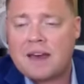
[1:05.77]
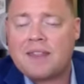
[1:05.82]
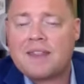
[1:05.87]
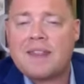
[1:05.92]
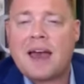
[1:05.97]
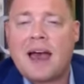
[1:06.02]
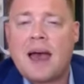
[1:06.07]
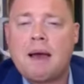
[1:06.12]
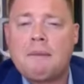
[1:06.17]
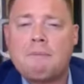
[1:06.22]

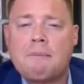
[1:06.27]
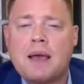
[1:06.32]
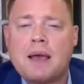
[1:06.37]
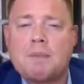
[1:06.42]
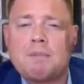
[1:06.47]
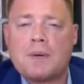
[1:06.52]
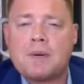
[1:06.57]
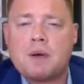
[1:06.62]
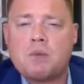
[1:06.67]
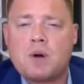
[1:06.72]
And that
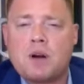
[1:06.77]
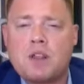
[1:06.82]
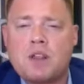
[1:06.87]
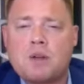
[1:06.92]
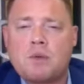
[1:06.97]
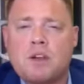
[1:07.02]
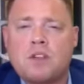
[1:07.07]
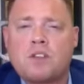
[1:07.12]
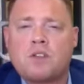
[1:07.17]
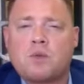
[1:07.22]
might be one of
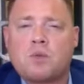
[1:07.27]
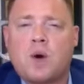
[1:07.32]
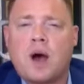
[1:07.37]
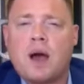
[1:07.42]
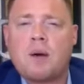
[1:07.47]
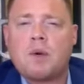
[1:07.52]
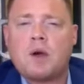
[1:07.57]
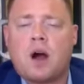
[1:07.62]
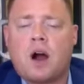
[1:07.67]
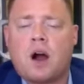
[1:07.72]
the reasons
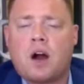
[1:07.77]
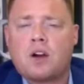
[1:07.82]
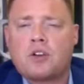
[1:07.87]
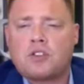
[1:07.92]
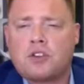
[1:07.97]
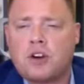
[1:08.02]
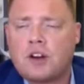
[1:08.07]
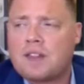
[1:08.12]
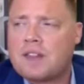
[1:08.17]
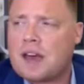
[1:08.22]
why we are
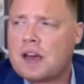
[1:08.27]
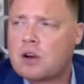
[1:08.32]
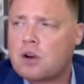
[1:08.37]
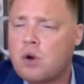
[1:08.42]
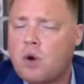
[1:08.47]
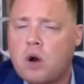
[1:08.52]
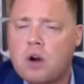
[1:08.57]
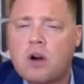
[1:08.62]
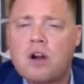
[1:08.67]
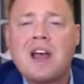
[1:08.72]
turning that
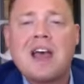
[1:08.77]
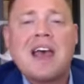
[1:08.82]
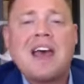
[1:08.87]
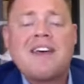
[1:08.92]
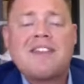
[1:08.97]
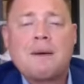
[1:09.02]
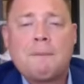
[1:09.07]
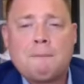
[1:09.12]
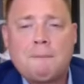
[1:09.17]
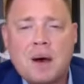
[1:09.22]
corner.
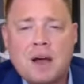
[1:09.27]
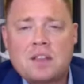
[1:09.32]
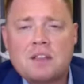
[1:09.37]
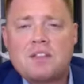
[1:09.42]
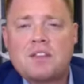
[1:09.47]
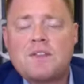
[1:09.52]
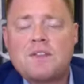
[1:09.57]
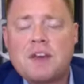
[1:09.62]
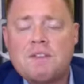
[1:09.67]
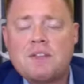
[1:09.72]
The
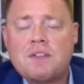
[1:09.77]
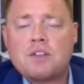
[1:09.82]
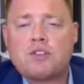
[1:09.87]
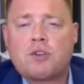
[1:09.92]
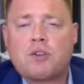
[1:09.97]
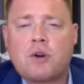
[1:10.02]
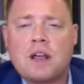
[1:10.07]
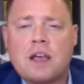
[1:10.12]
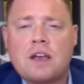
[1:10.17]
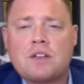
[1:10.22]
months of
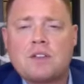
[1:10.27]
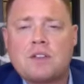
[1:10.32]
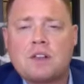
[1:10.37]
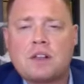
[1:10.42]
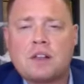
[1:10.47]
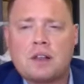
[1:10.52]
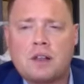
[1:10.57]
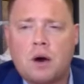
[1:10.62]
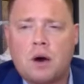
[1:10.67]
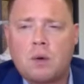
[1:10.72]
inventory is
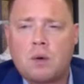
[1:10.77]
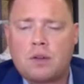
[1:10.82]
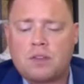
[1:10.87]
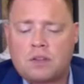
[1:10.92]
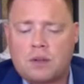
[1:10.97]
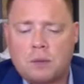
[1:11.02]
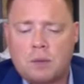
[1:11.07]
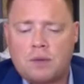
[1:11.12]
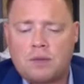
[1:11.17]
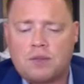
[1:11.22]
the
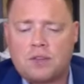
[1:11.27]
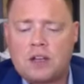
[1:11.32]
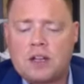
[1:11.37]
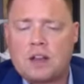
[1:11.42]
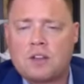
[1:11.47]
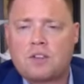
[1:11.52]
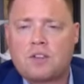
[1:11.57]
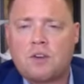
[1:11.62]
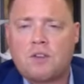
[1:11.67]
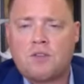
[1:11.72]
lowest that we've
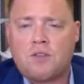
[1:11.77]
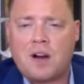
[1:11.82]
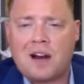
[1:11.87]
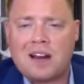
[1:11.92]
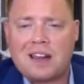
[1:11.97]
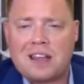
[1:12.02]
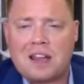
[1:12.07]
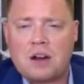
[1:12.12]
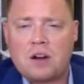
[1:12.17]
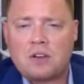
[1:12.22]
seen it so
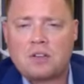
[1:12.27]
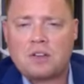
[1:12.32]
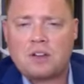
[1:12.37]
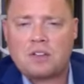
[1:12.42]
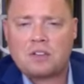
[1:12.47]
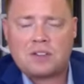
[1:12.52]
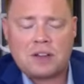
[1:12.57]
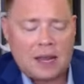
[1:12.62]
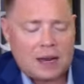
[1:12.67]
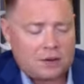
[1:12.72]
far year to
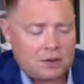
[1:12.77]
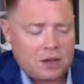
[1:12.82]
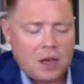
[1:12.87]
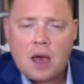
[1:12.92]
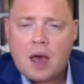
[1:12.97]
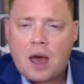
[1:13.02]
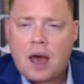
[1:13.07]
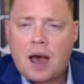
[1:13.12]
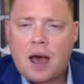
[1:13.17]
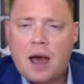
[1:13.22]
date.
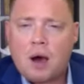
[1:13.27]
